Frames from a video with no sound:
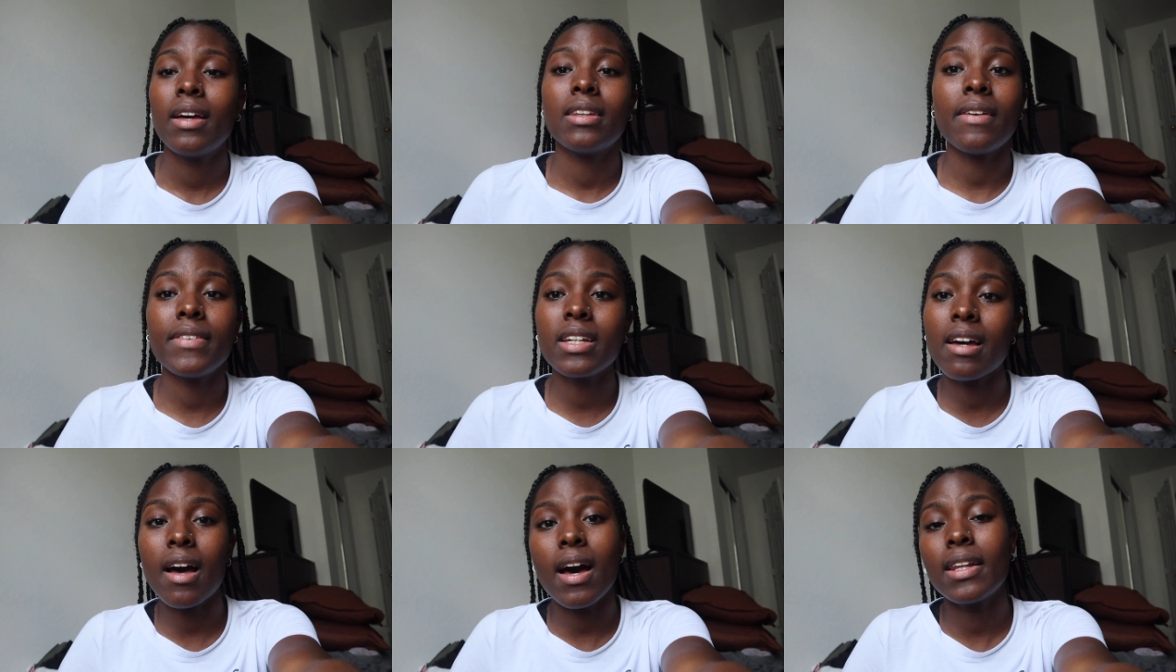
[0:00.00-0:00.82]
Loving
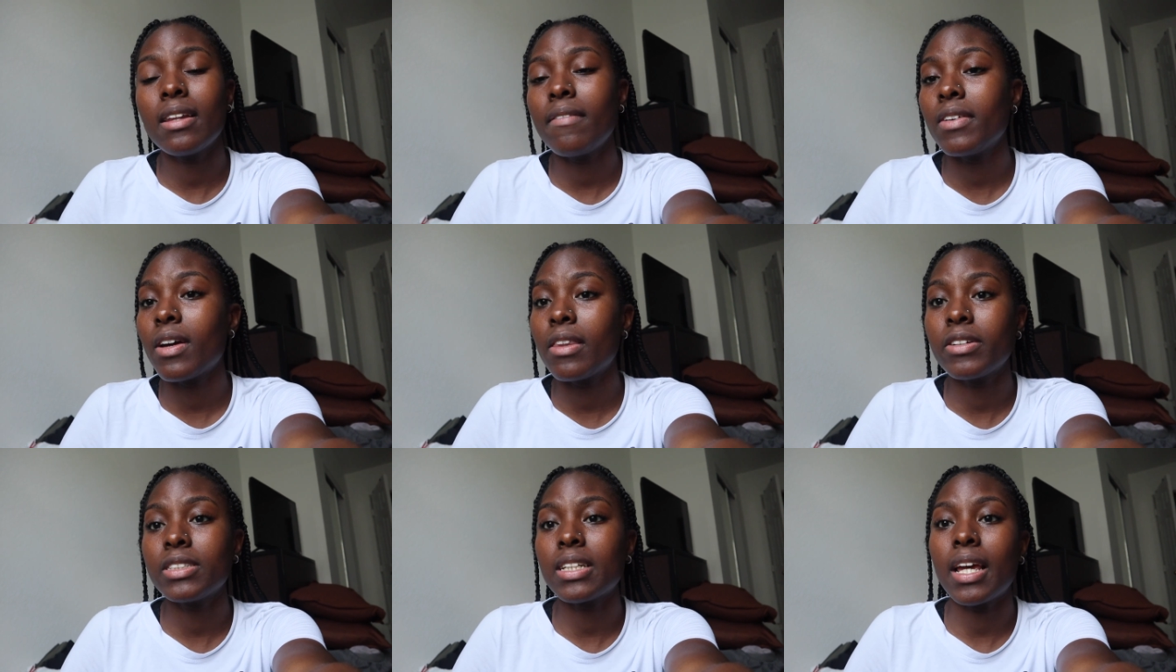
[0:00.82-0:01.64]
God, loving
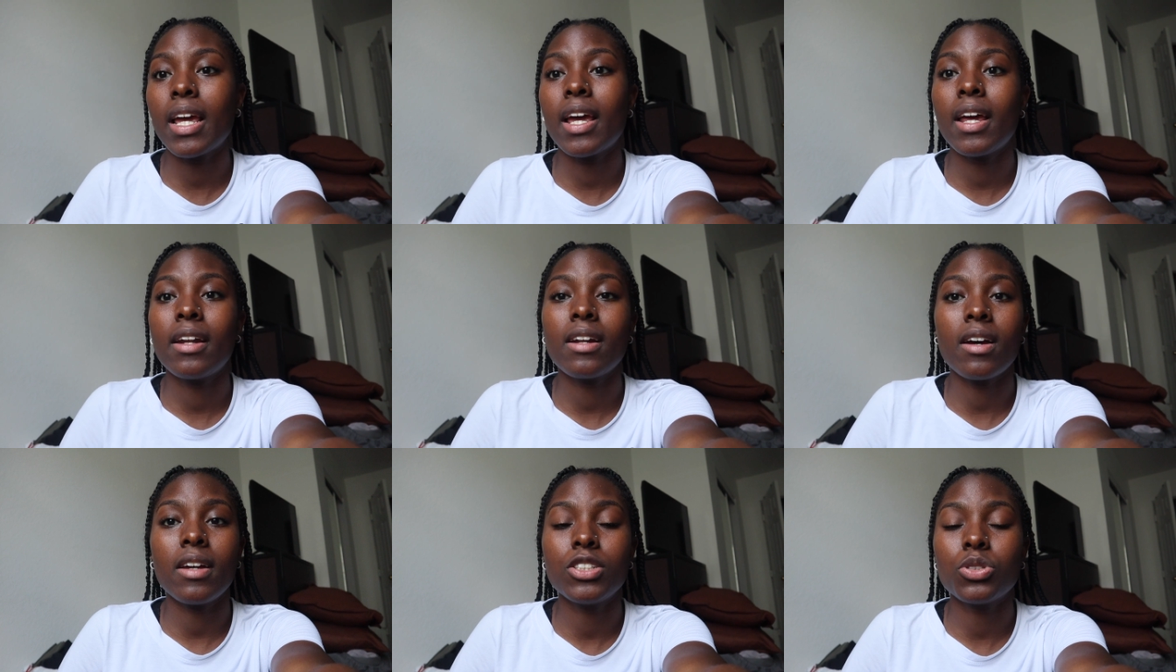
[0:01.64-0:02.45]
others, and
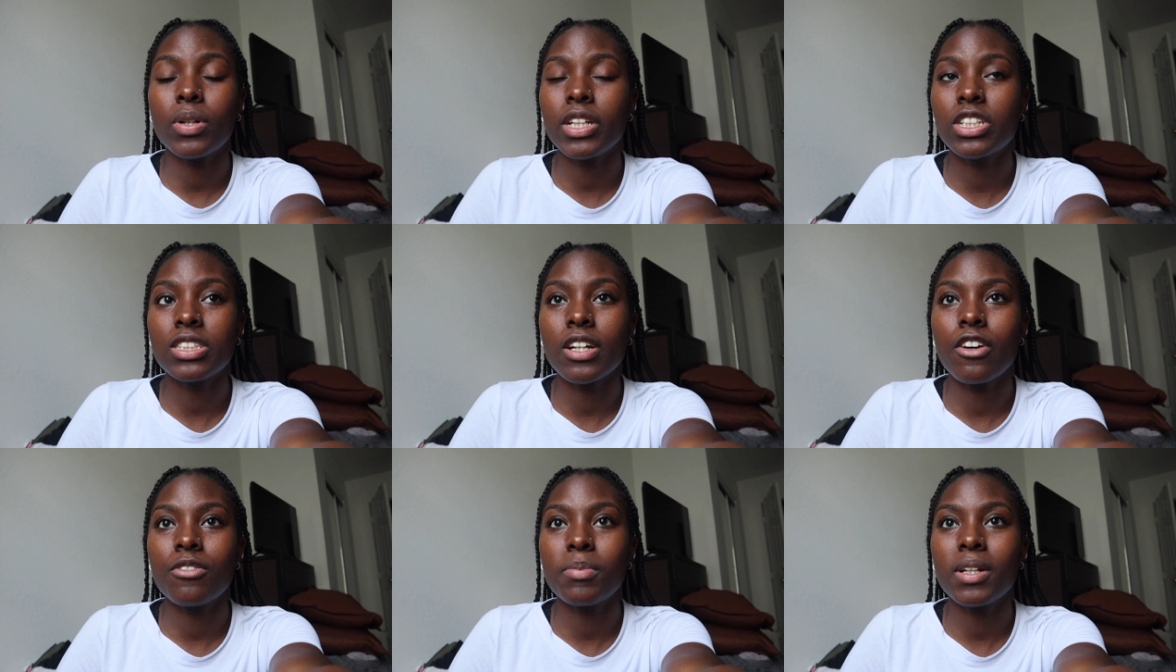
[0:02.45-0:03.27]
enjoying
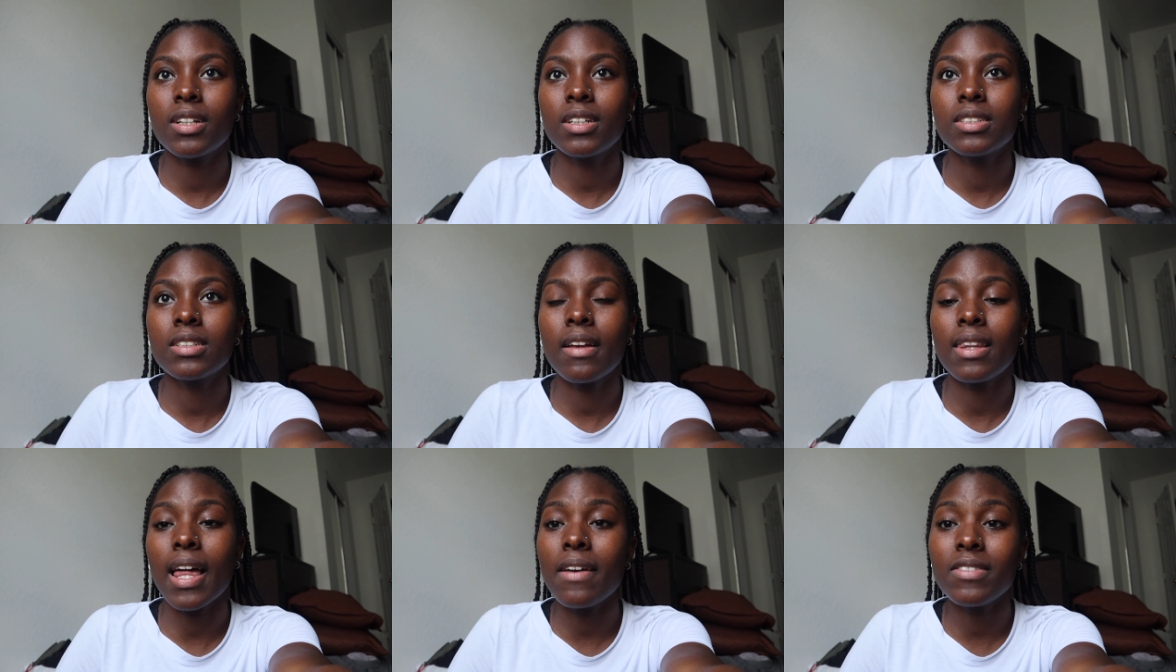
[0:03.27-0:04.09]
yourself, because
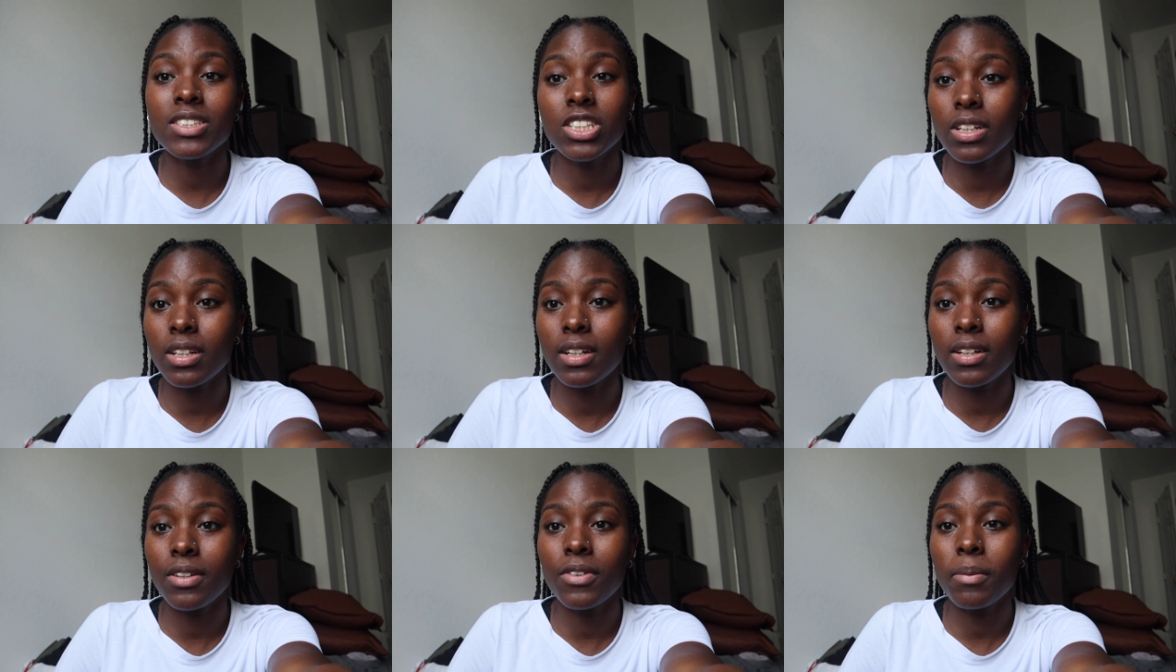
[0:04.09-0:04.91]
life is
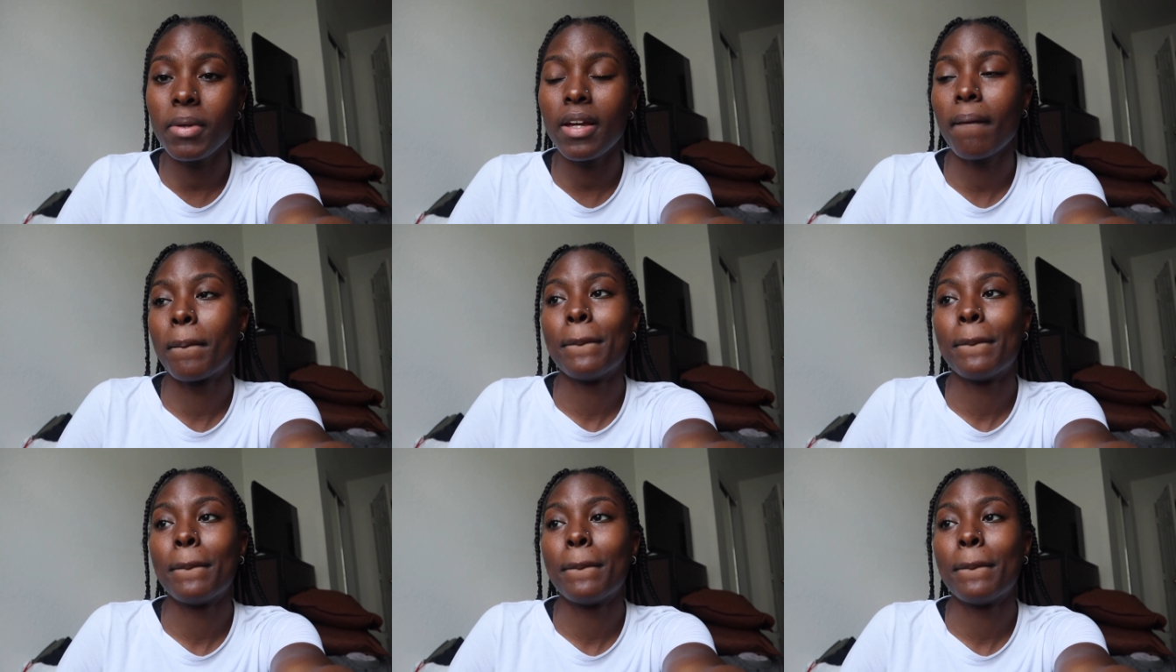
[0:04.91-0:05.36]
good, you feel me?